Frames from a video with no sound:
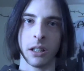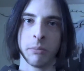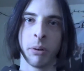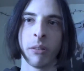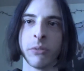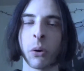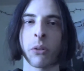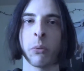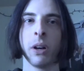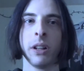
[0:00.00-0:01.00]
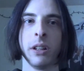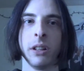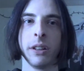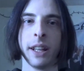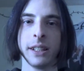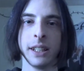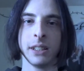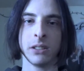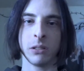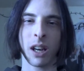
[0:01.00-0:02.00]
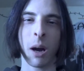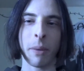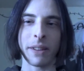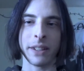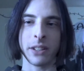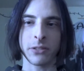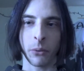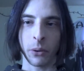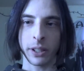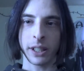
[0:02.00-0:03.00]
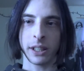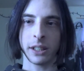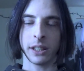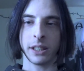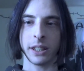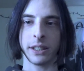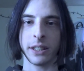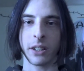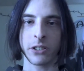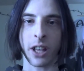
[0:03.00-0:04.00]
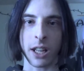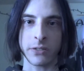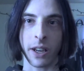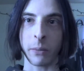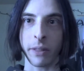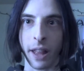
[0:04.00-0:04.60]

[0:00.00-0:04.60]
put forth what they need to combat the dysphoria, and they're satisfied with